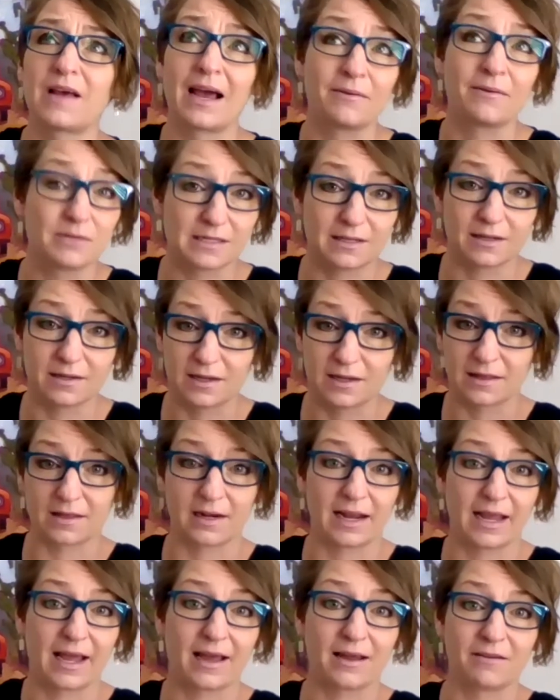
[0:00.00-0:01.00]
I was lucky that
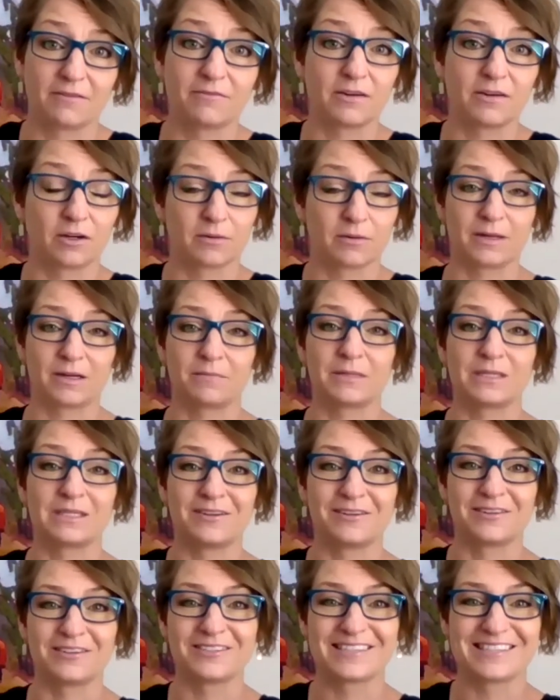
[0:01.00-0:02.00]
I had a fair amount of
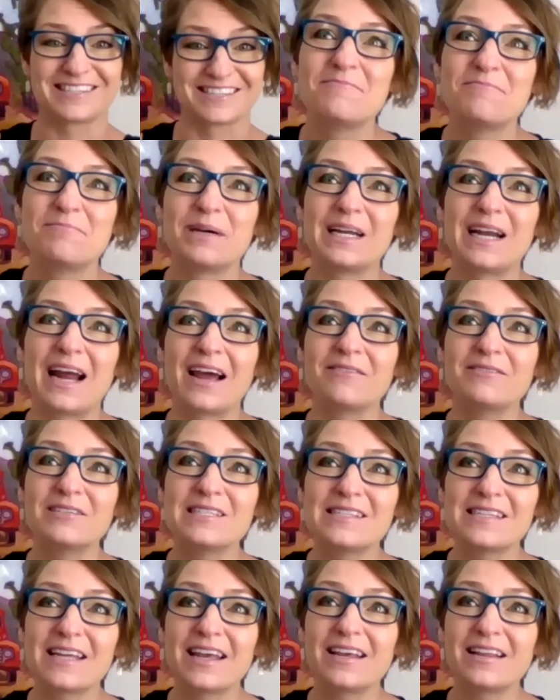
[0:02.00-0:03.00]
materials, but I would
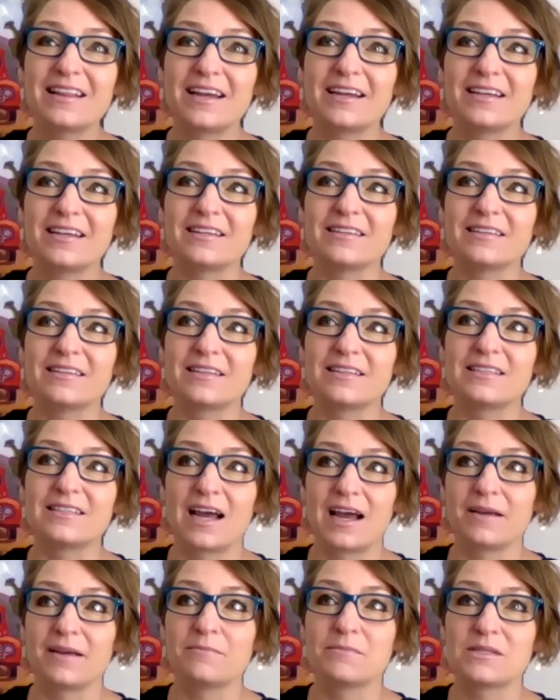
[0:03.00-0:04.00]
say like the time